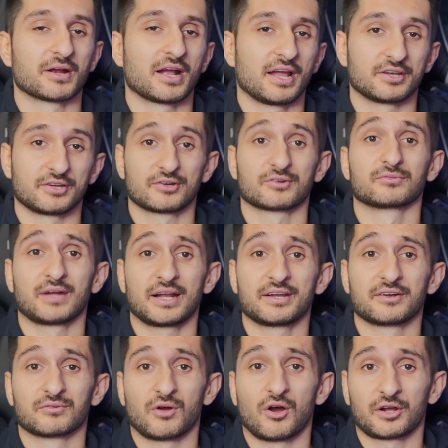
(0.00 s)
and you're ready
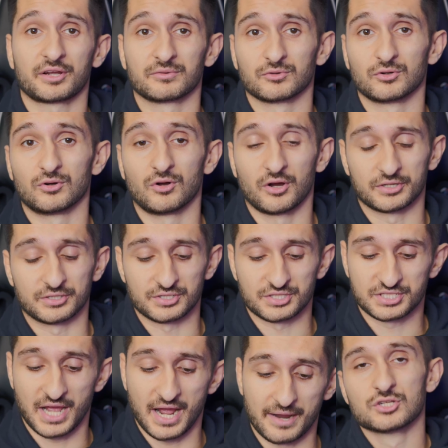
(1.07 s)
to rock and roll on your
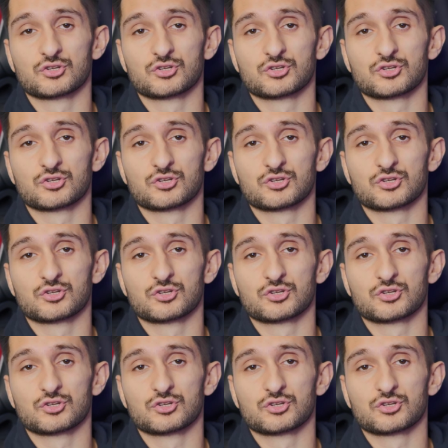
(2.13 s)
set.